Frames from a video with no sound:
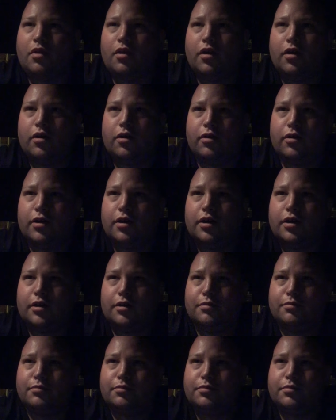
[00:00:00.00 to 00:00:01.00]

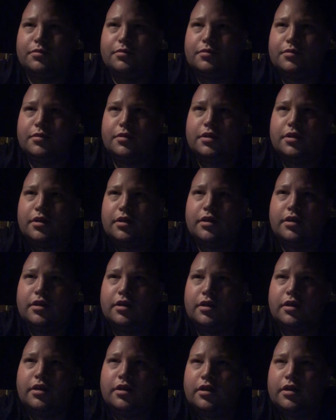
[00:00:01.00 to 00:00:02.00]
or
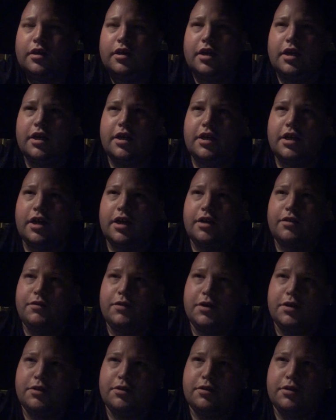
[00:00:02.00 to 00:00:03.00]
any kind of
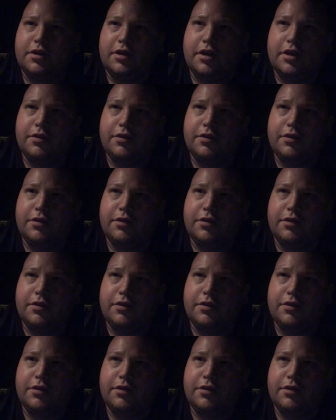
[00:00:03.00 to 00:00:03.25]
other